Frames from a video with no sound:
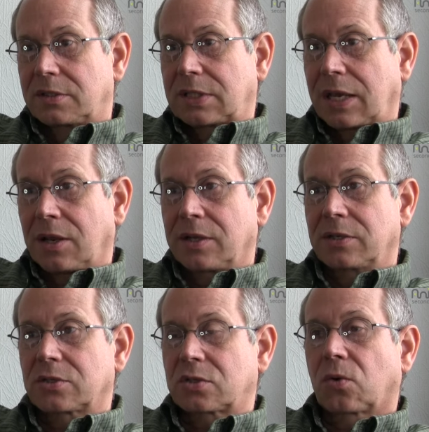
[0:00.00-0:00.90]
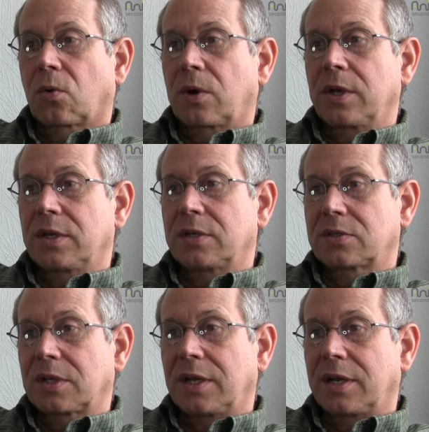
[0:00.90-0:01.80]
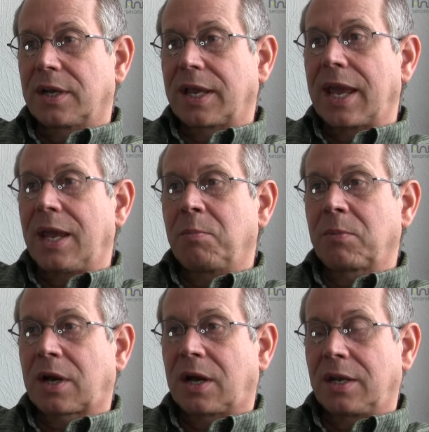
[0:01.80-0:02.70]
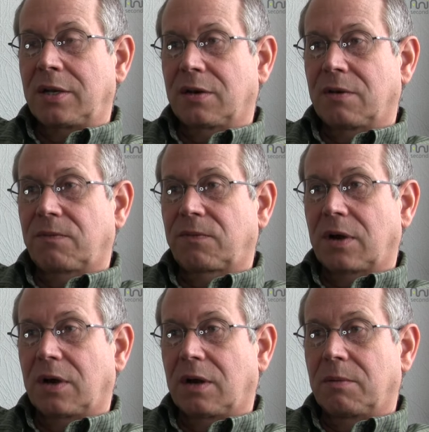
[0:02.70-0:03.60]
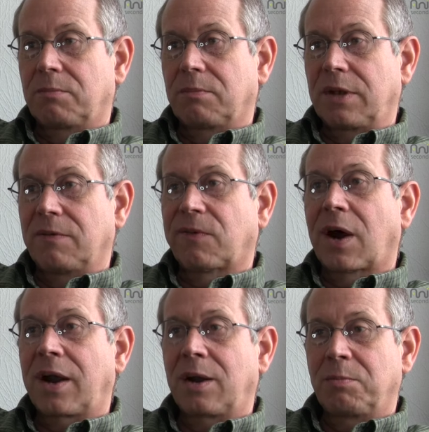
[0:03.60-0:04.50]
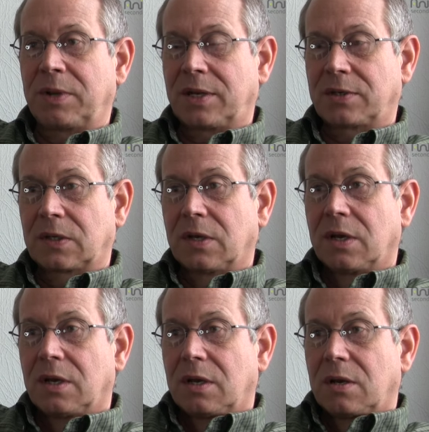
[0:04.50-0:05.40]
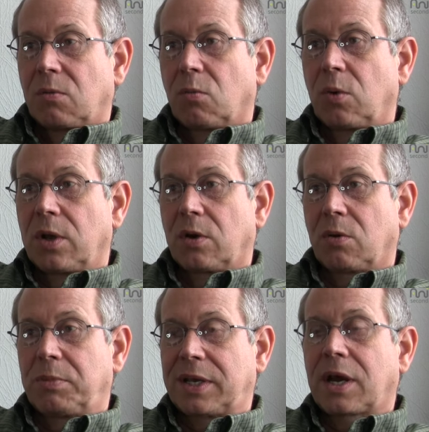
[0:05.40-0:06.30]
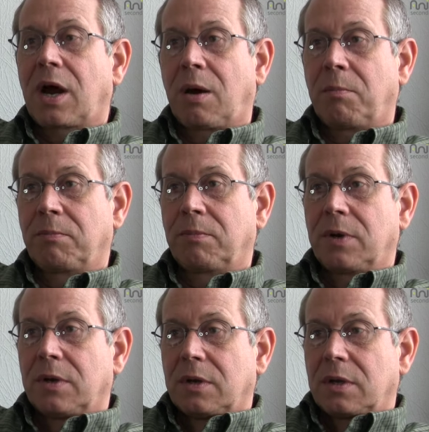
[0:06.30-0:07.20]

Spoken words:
telling stories in a game kind of environment will become